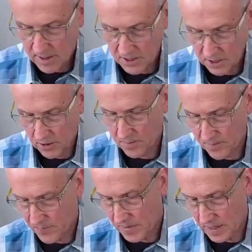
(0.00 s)

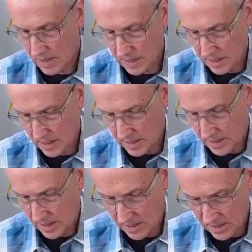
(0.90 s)
So
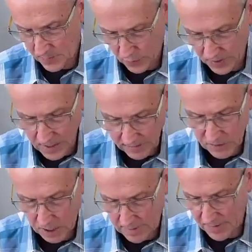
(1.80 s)
the point
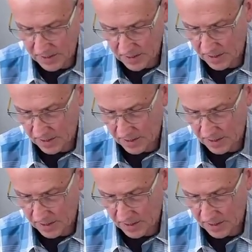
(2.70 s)
of chopping